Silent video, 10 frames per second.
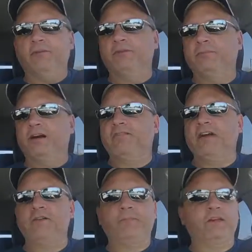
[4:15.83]
it was my
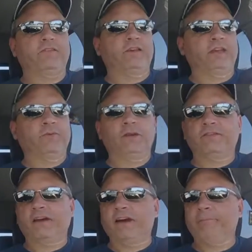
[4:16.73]
favorite place to eat at one
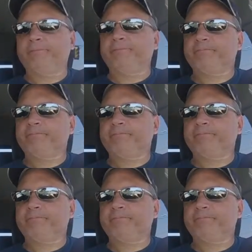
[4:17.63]
time.